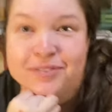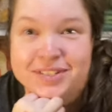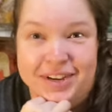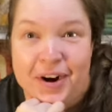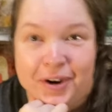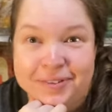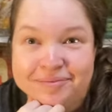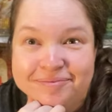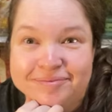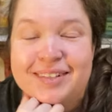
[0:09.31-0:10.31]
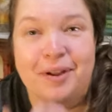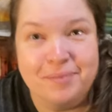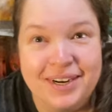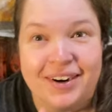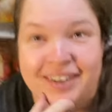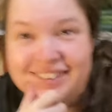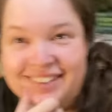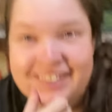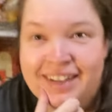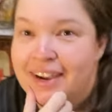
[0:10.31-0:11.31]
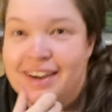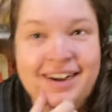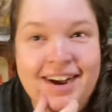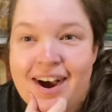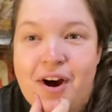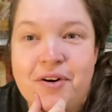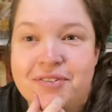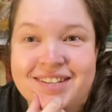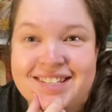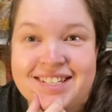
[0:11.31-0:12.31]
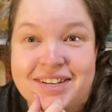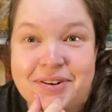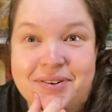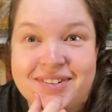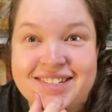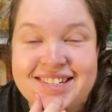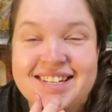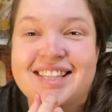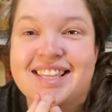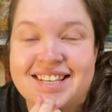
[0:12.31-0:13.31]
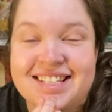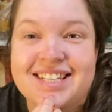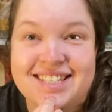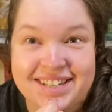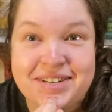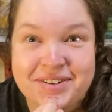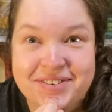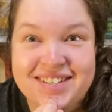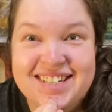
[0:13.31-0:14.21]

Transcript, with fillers: Sir, Come here. Oh, this is a hoot. This is a hoot.